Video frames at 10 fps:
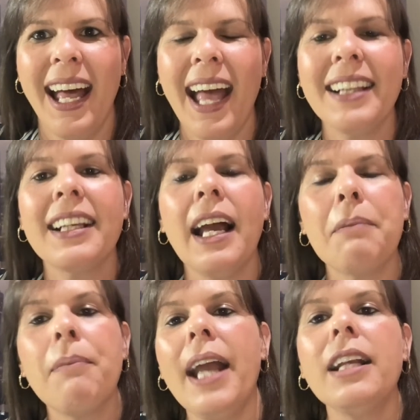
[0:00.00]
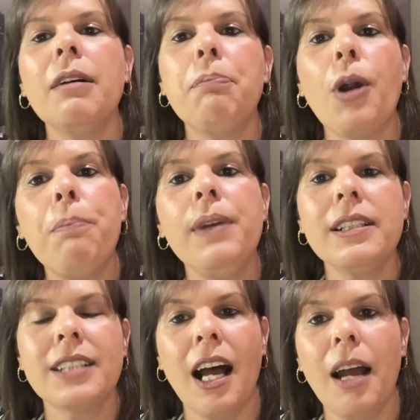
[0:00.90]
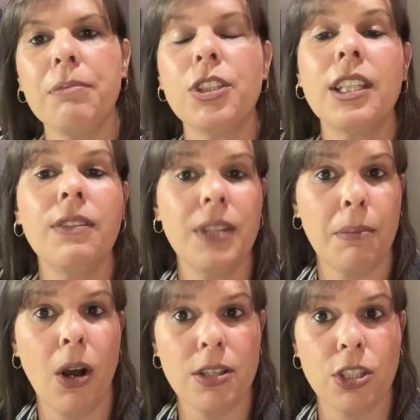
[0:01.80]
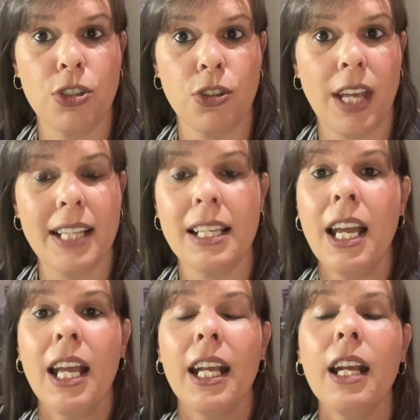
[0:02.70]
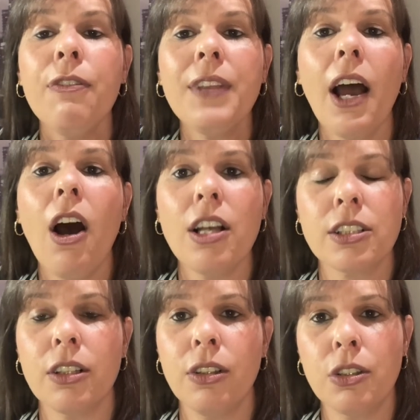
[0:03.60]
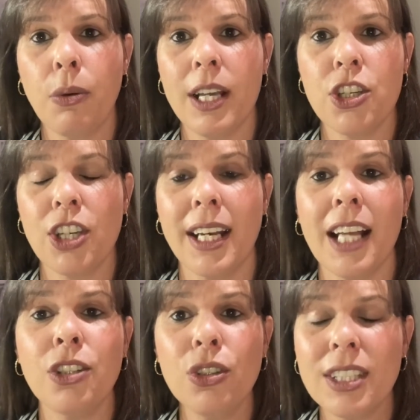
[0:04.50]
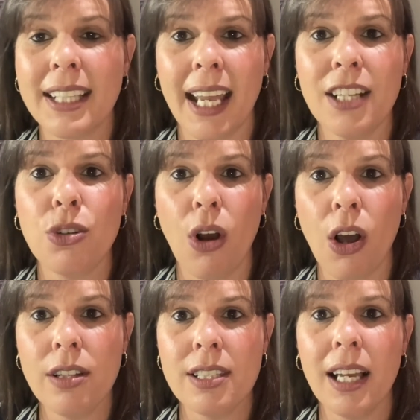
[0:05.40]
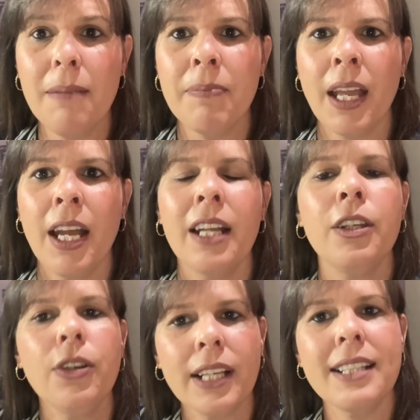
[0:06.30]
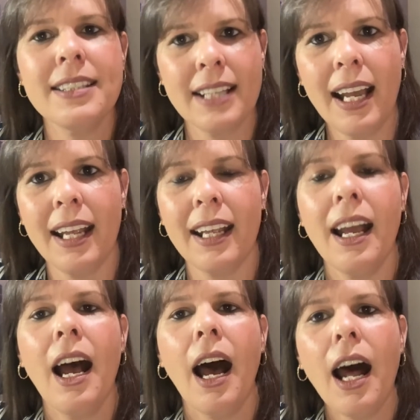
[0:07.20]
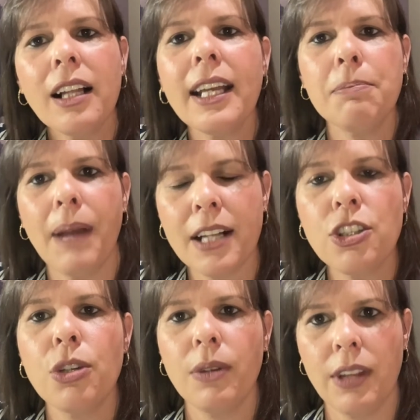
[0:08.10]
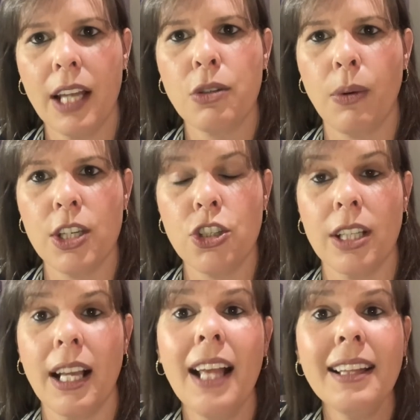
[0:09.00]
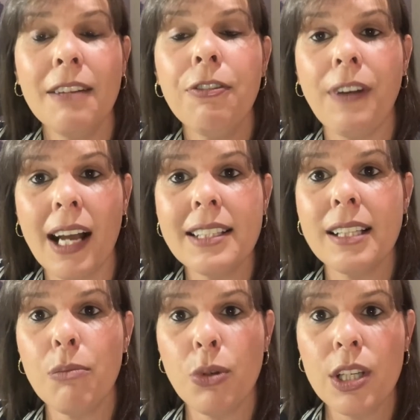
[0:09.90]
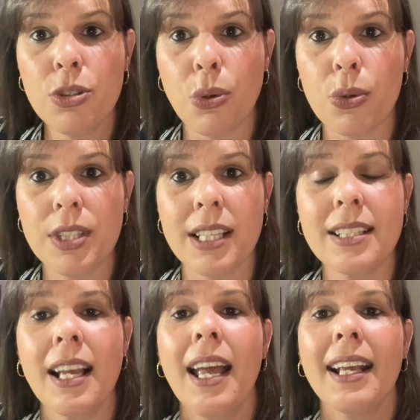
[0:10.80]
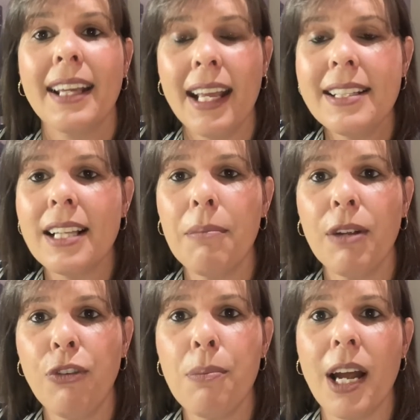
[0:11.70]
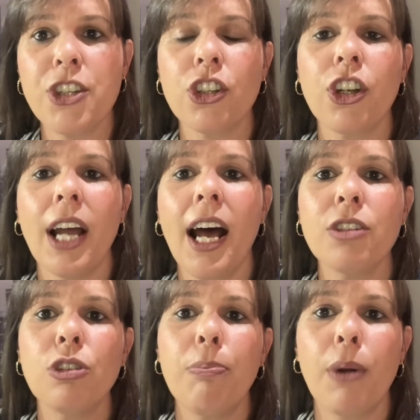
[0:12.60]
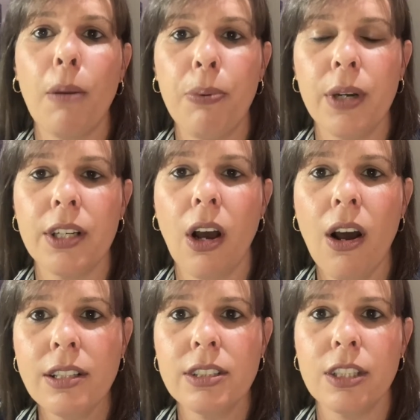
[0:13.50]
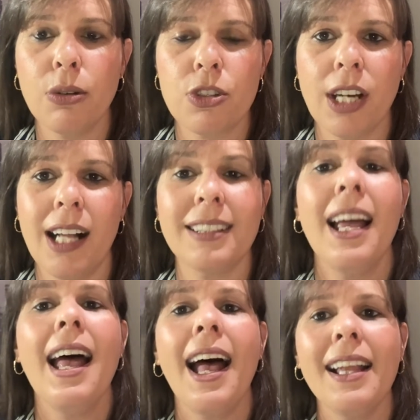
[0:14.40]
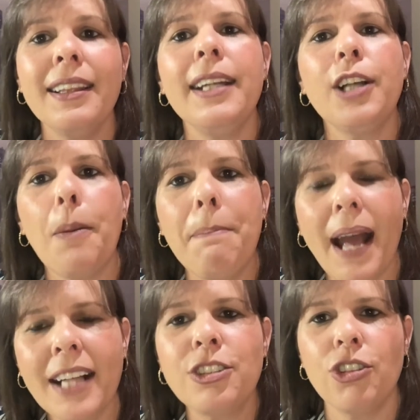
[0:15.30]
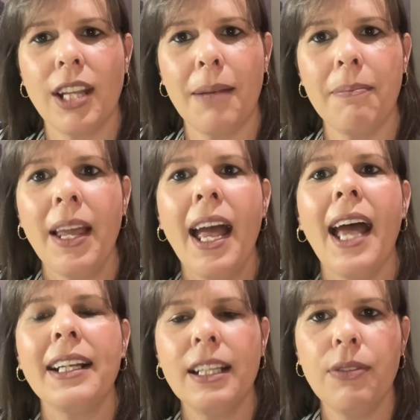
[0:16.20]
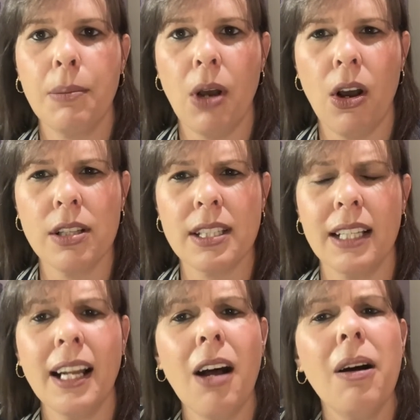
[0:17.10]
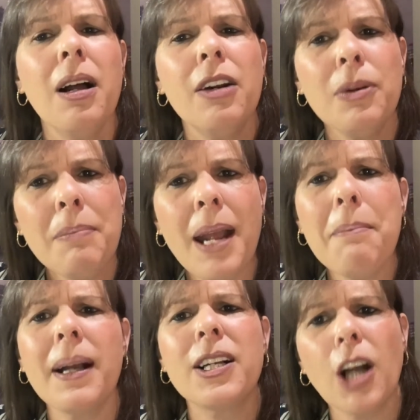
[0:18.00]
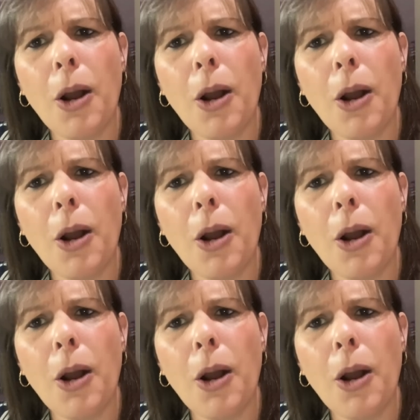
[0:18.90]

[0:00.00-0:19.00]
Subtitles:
And make an appropriate time to give them answers to that. If they ask a good question and you're scared to answer, you can say, I'll get back to you with that question, and then find some resources, get some information on how to appropriate answer your child, and then go back to them and give them an answer. Now, remember, go